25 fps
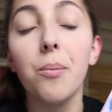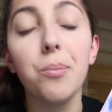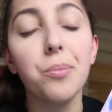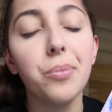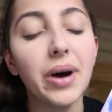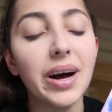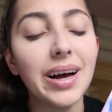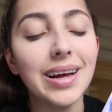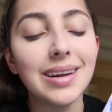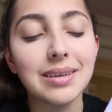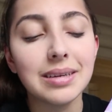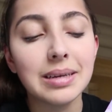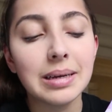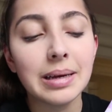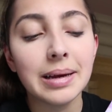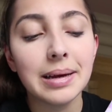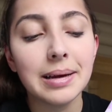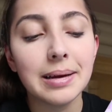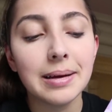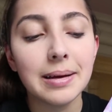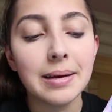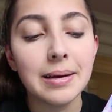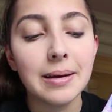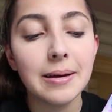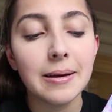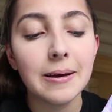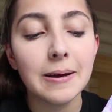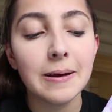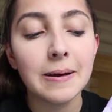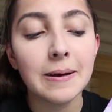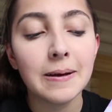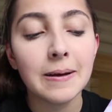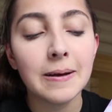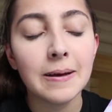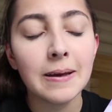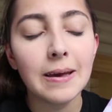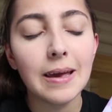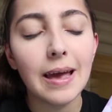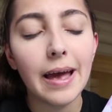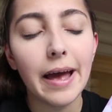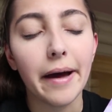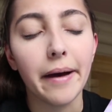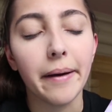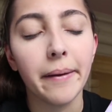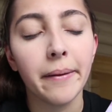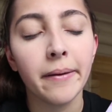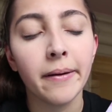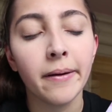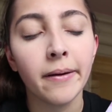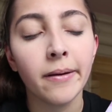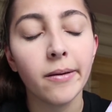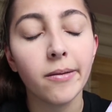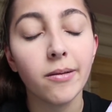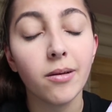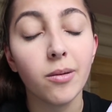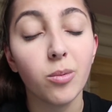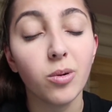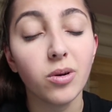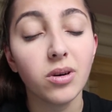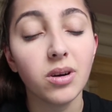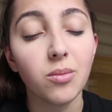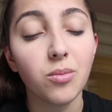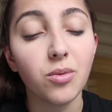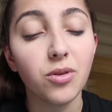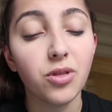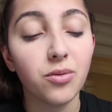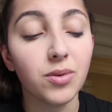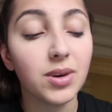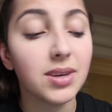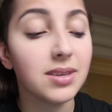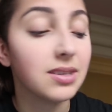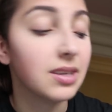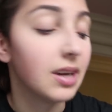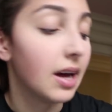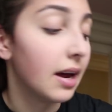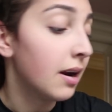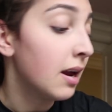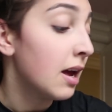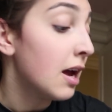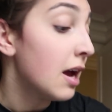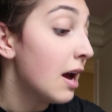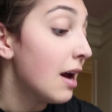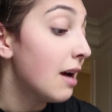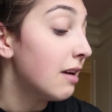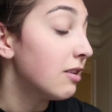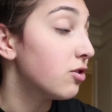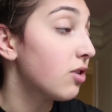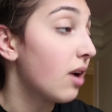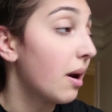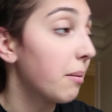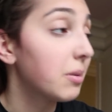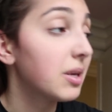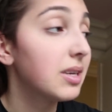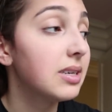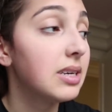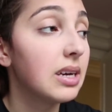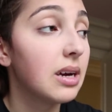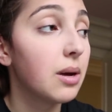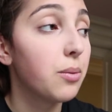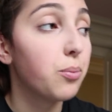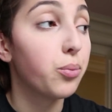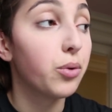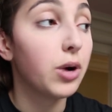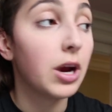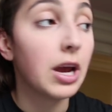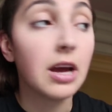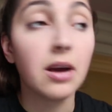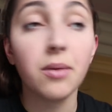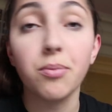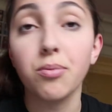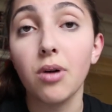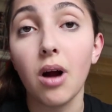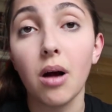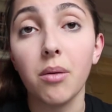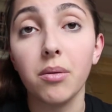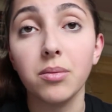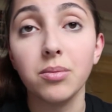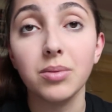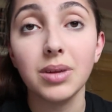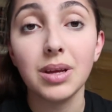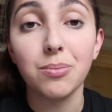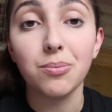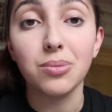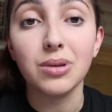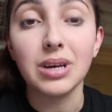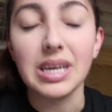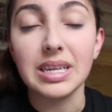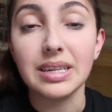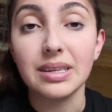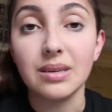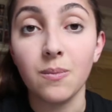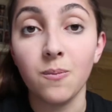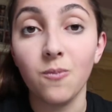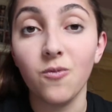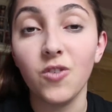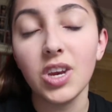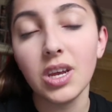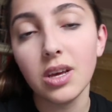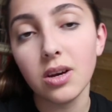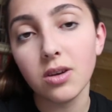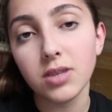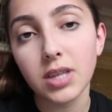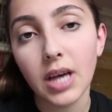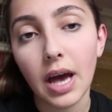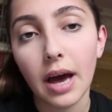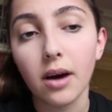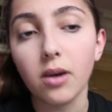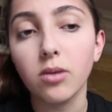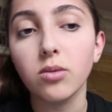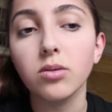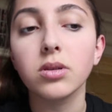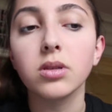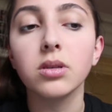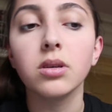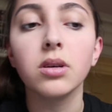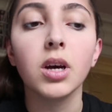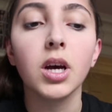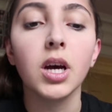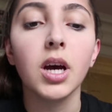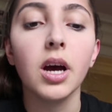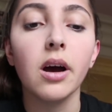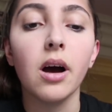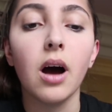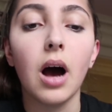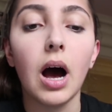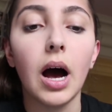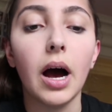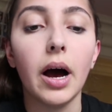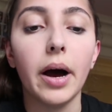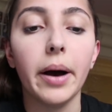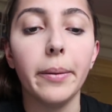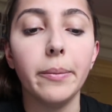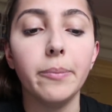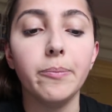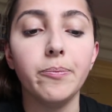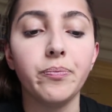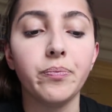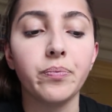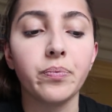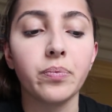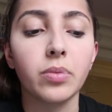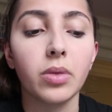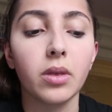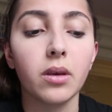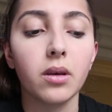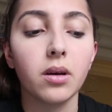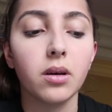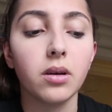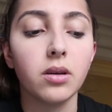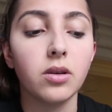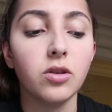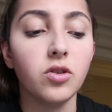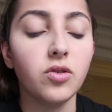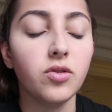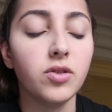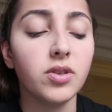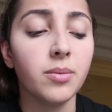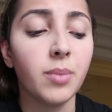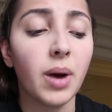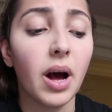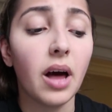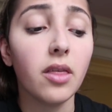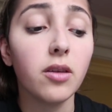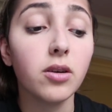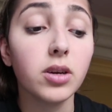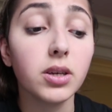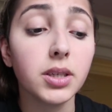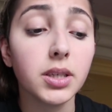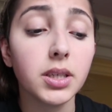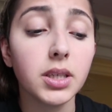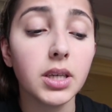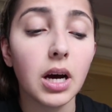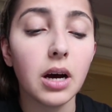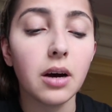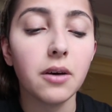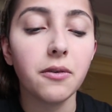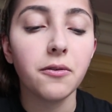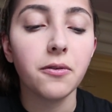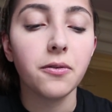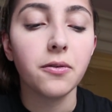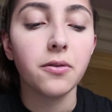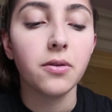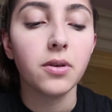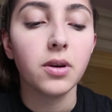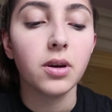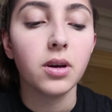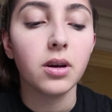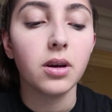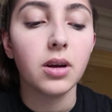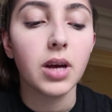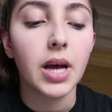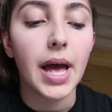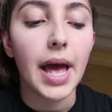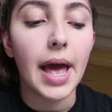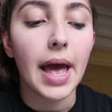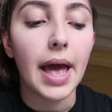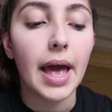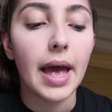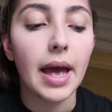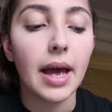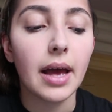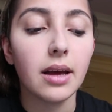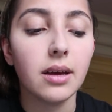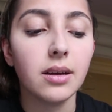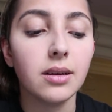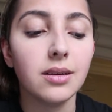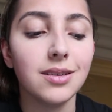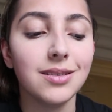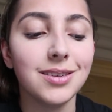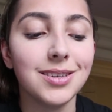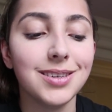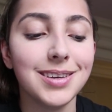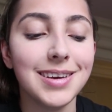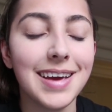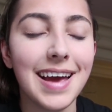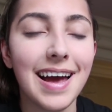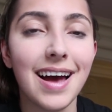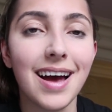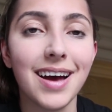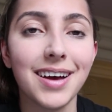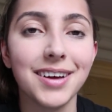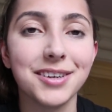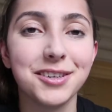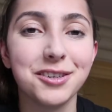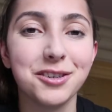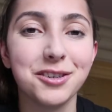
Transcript: But yeah, so book number three is done. So I'm gonna take a break. Probably plan some videos out, um, do some other stuff, and yeah.